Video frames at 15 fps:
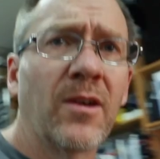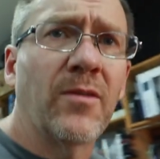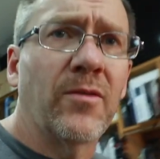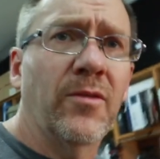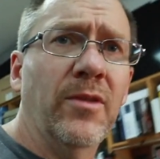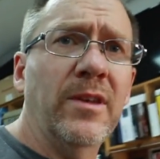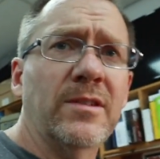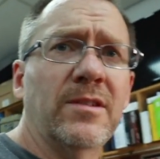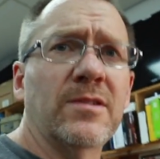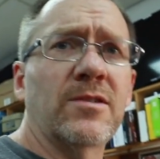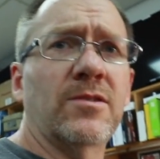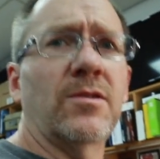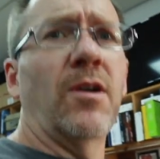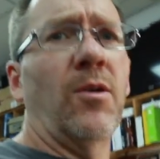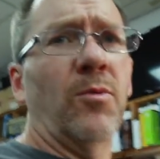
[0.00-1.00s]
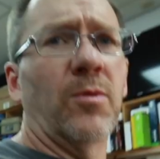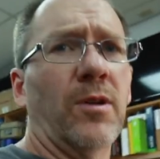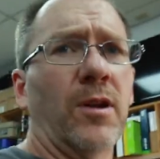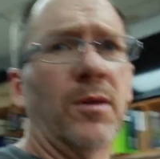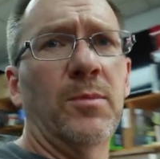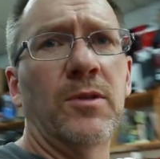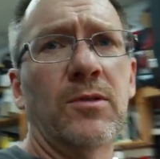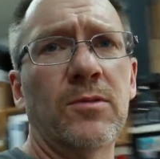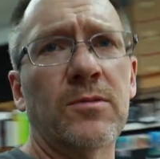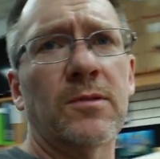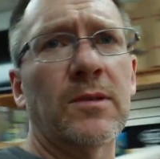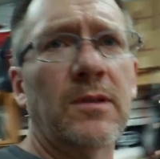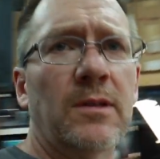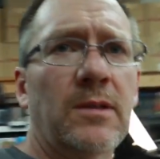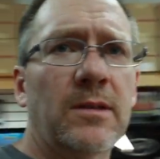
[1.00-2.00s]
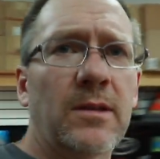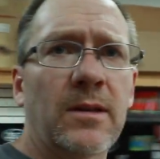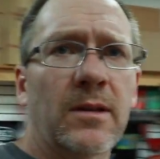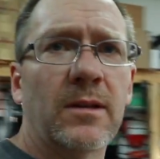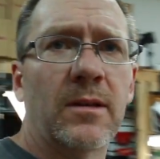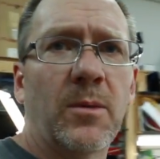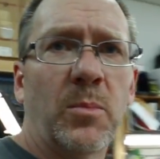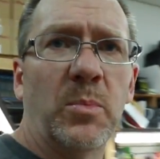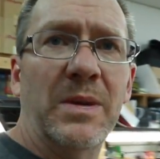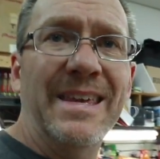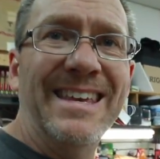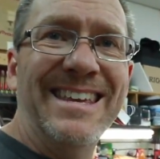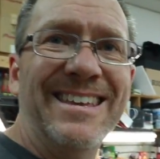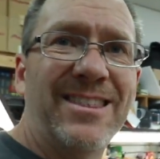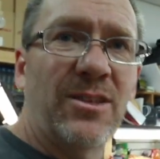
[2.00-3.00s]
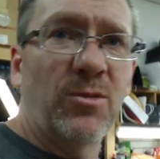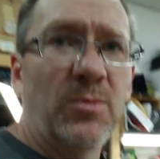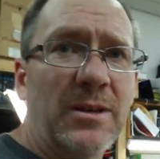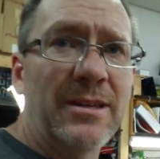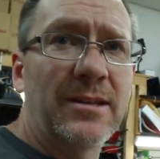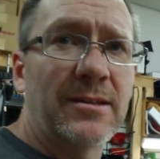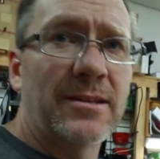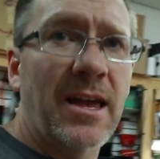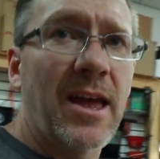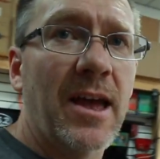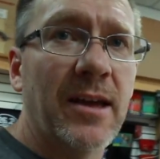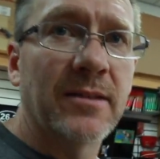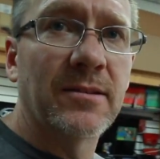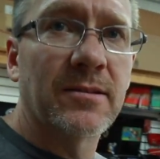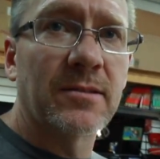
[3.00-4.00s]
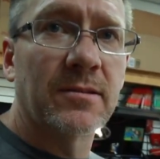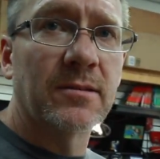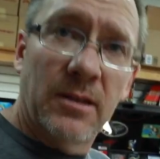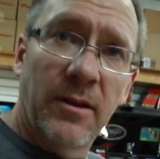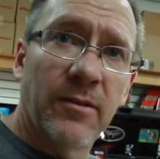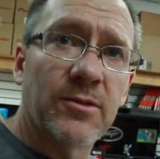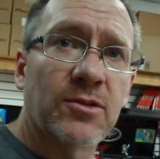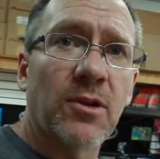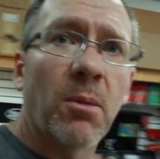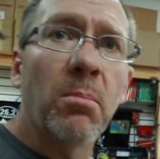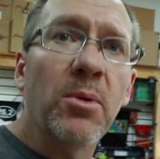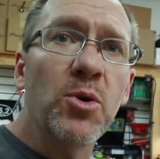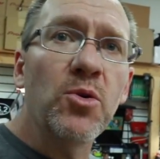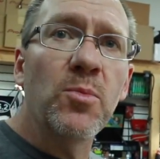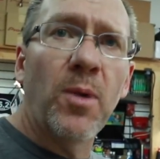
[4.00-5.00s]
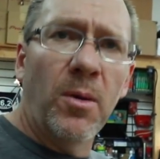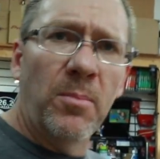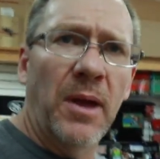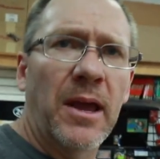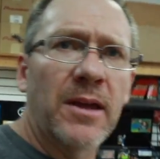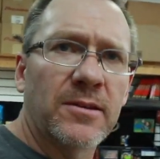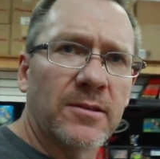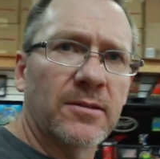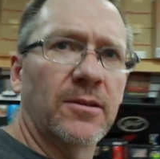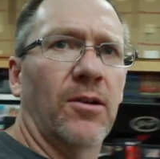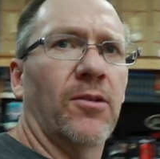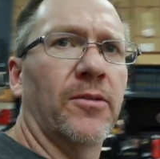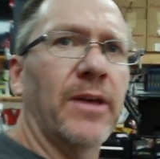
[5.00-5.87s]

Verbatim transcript: For this install, we're going to be using P310s, give us our boom, our bass, and all